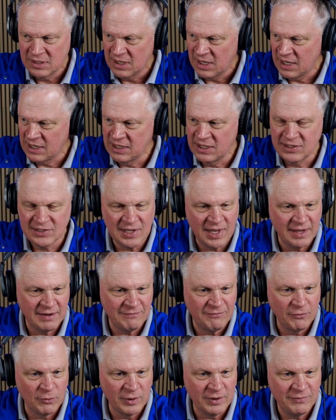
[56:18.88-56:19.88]
and he's like
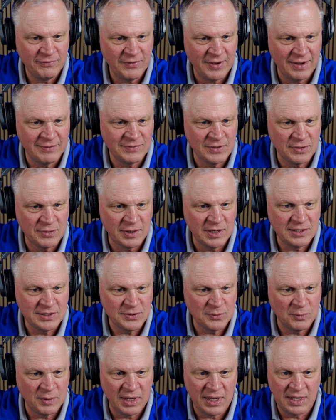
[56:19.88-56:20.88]
45 degrees
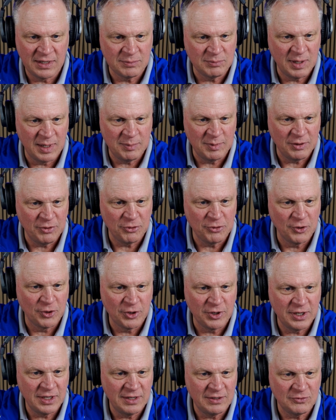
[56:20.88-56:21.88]
away and maybe
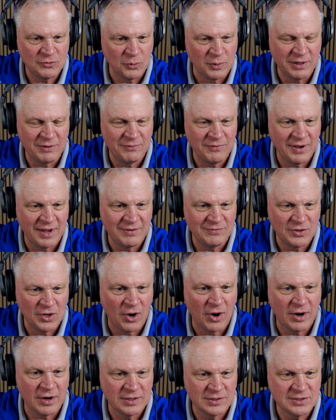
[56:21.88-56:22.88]
30, 25
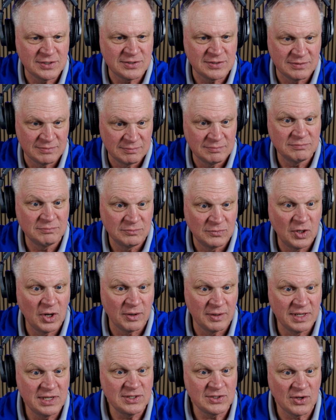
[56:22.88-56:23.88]
yards.
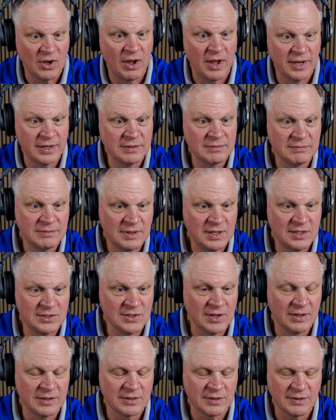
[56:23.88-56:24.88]
He's on
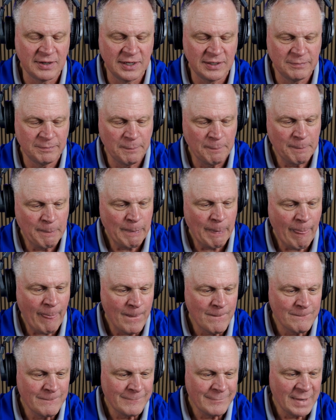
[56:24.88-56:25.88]
the green.
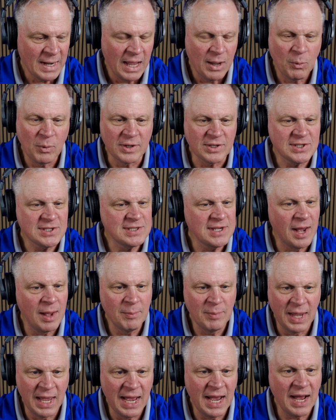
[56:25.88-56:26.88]
Well,
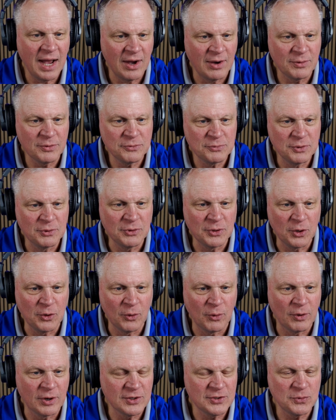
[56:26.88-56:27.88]
somehow through the
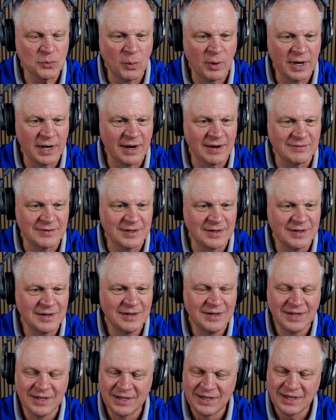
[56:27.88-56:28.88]
gorse, whatever,
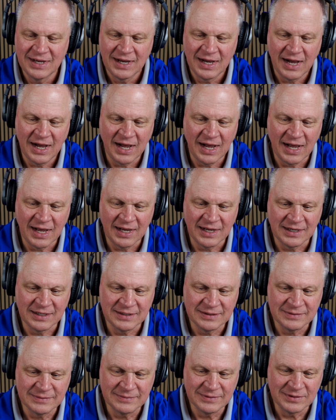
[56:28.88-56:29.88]

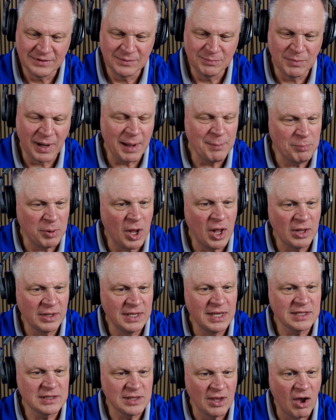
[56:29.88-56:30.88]
my ball
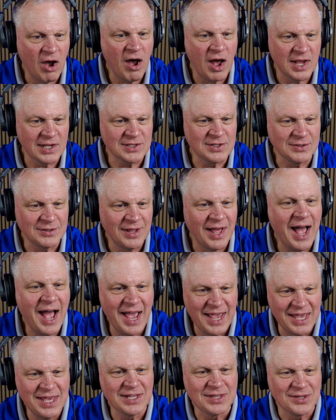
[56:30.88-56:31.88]
hit the hosel.
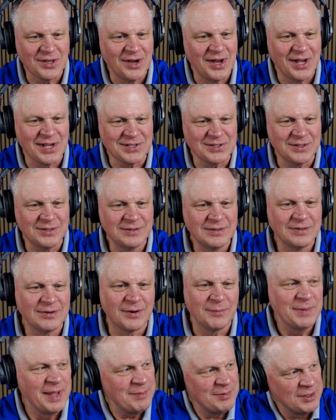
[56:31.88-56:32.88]
I hit the hosel, or
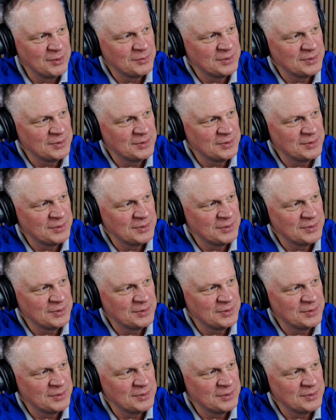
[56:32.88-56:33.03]
maybe it